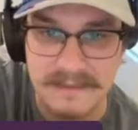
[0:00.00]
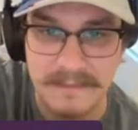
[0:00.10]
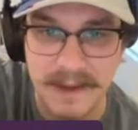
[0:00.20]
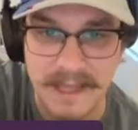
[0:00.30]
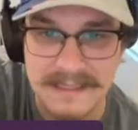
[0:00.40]

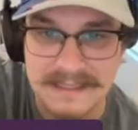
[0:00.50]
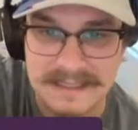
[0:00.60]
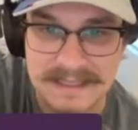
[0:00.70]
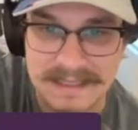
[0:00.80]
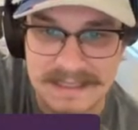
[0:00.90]
But
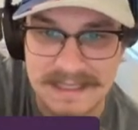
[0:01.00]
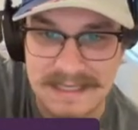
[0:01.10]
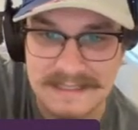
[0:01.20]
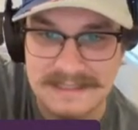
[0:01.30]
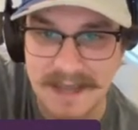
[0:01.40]

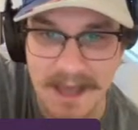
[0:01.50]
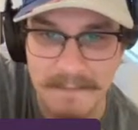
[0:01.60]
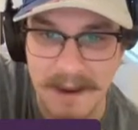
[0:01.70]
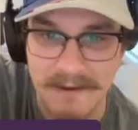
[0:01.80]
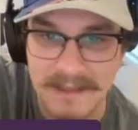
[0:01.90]
he's not
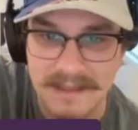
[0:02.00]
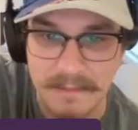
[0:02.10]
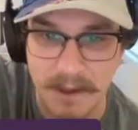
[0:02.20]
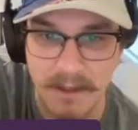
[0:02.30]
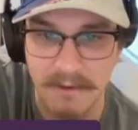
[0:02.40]
barreling the
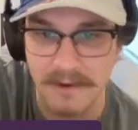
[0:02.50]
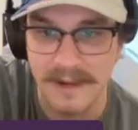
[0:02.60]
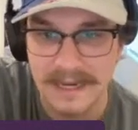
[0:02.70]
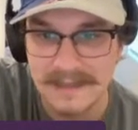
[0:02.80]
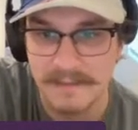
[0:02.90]
ball or
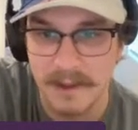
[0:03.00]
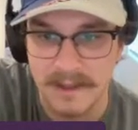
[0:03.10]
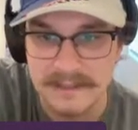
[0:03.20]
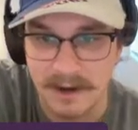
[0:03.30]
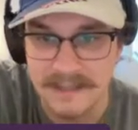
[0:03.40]
hitting the ball
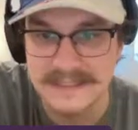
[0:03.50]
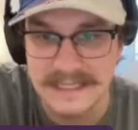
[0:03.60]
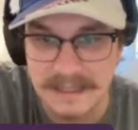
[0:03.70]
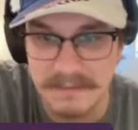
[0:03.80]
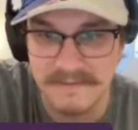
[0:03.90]
as hard as he
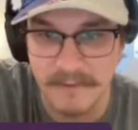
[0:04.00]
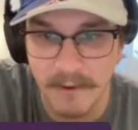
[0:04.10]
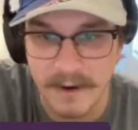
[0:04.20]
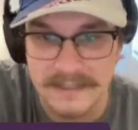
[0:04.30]
did before.